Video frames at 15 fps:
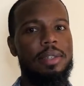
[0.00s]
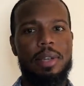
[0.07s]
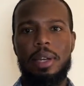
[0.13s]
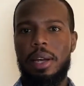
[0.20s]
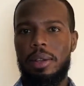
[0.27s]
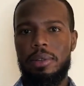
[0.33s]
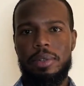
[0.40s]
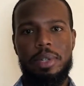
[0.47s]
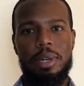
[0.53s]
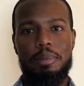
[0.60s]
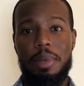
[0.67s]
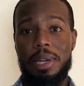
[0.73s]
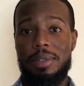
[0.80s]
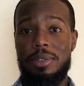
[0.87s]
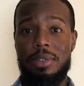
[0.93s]
is another tip
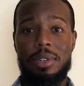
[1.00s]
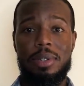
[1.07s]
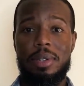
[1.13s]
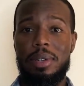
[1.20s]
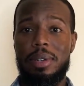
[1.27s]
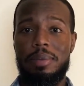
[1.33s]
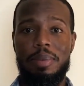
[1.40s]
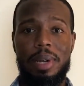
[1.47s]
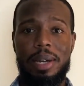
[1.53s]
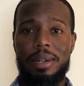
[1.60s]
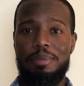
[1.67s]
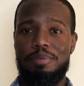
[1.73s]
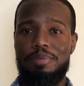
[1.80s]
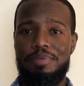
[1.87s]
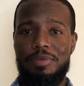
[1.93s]
that's just
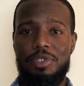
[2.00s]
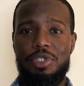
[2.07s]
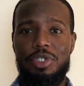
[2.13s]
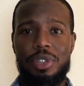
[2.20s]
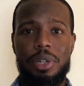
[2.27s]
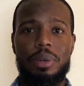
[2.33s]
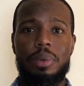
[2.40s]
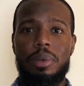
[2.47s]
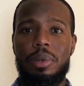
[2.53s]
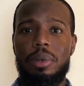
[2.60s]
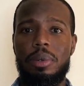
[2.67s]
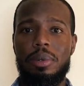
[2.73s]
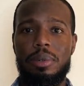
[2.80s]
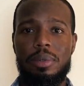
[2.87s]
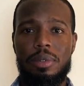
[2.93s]
a
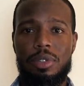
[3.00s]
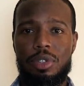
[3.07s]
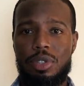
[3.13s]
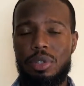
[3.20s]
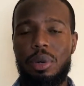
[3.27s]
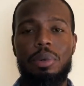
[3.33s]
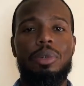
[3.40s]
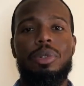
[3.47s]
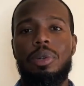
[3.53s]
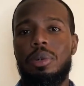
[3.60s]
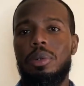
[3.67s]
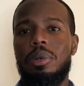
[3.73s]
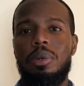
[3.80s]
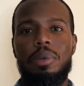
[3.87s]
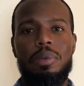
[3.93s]
general
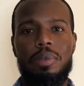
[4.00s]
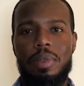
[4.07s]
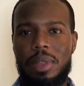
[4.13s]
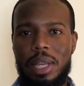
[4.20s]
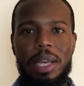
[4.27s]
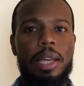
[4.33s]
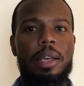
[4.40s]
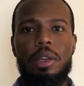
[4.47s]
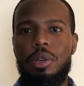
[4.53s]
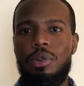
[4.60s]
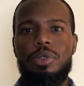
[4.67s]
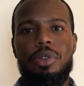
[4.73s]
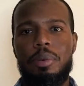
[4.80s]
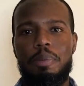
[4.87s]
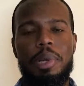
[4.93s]
social thing you
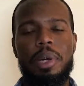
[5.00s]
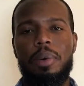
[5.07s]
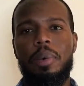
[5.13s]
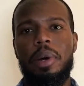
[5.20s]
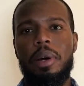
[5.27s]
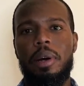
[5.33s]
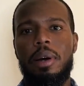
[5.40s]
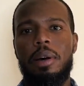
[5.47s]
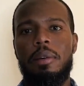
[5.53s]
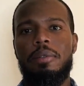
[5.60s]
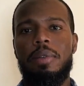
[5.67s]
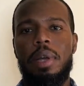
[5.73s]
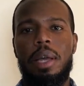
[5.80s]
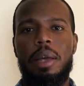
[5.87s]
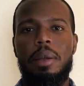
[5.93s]
should be aware of
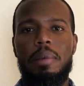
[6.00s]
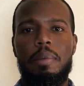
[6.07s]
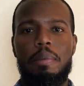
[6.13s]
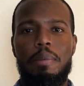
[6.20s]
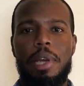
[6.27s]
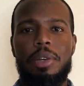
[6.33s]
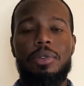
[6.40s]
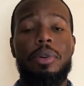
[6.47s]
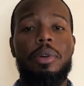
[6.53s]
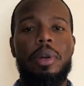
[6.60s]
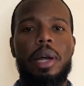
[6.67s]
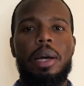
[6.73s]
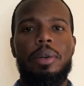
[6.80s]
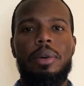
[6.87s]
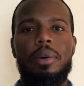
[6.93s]
and make sure you're
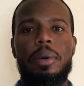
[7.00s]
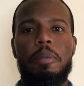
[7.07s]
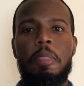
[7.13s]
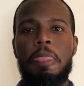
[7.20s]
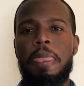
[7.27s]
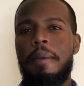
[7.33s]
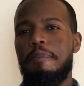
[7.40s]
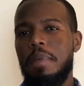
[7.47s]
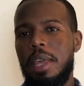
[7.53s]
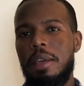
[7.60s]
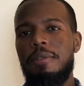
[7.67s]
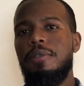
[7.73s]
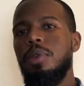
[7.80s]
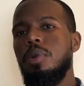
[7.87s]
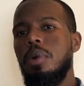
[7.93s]
not doing.
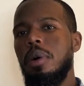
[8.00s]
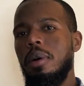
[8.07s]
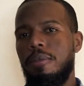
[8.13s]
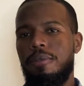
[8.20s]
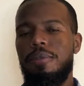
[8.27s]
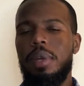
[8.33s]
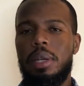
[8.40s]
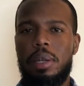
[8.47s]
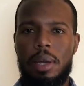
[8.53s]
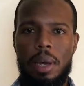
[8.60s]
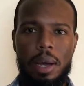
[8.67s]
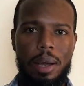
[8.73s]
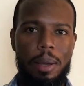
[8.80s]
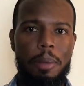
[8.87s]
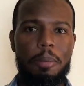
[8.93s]
If you are a fit
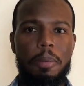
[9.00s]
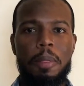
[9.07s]
guy,